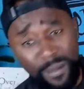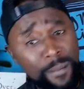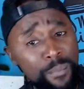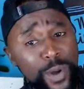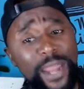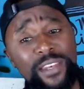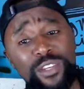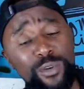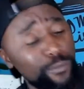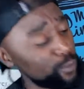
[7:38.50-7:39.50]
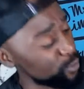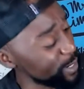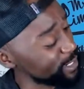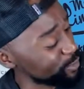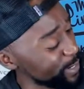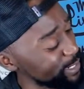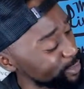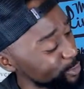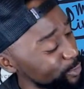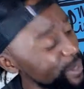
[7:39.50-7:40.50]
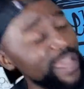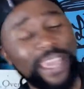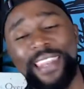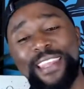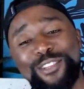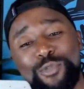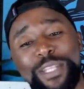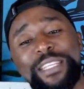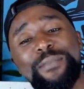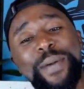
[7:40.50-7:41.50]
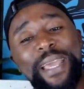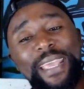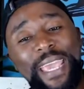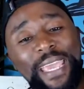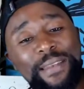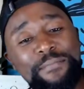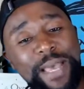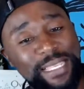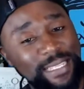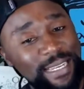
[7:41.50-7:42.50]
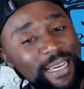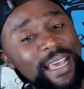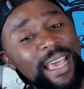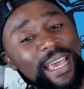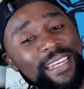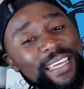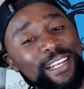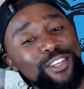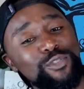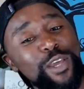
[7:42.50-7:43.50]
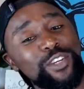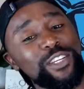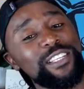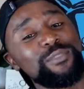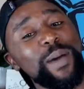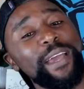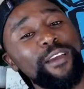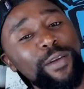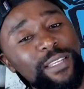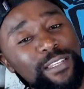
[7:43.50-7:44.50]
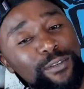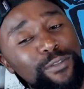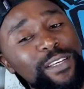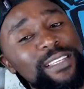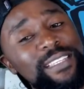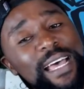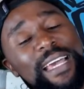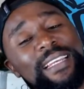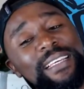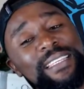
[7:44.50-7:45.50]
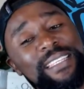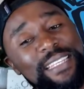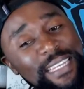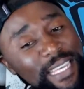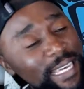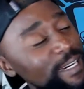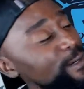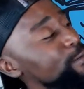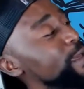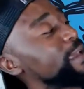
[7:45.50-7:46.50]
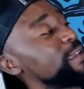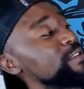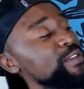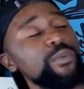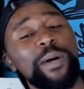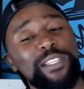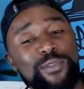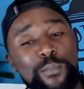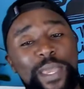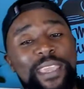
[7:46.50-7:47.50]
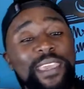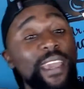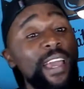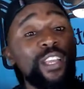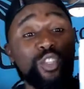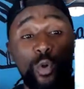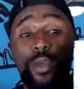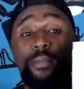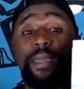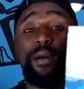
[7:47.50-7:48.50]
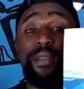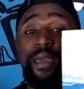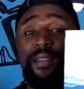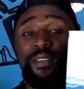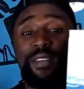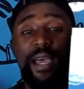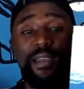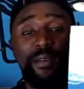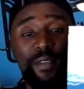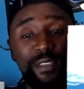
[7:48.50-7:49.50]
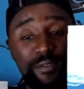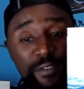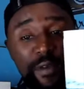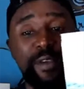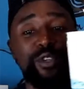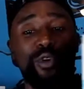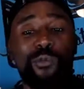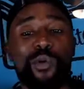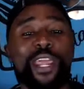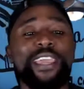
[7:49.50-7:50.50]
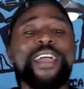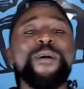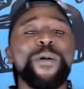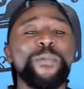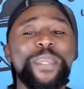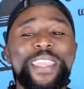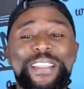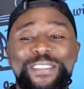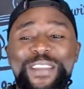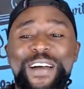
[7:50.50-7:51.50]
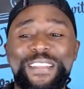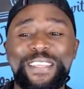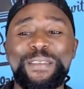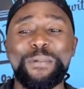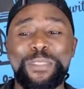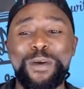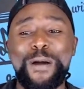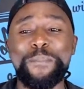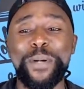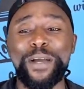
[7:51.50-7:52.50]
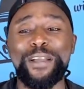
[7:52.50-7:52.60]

Brand new for 2022, and it is written by Kate Messner and illustrations by Christopher Silas Neal. Thank you so much for being here. Join me on the other side of this very short break when we get started with our book